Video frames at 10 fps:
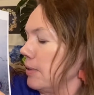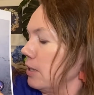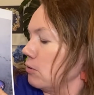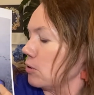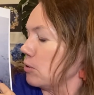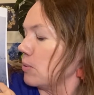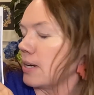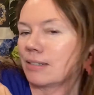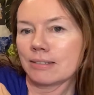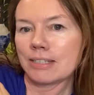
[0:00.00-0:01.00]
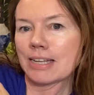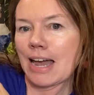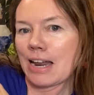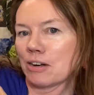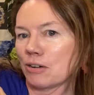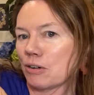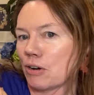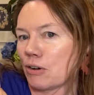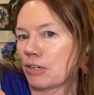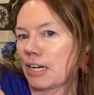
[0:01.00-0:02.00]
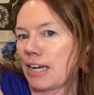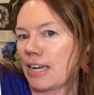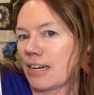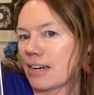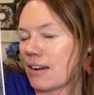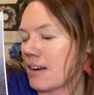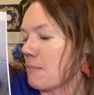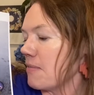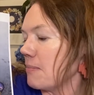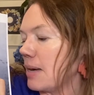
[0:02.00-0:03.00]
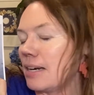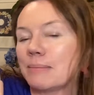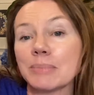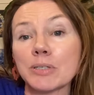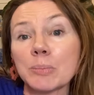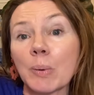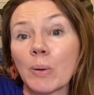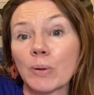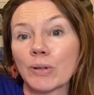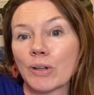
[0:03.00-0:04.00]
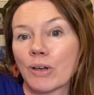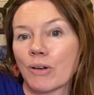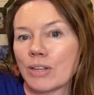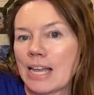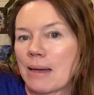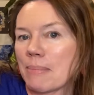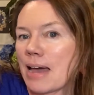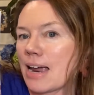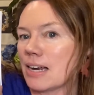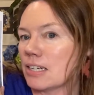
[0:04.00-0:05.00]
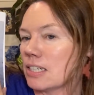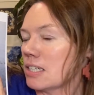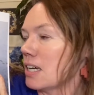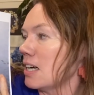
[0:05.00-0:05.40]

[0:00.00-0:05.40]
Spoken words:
He looks quite sad and lonely, and I've made him small on that page.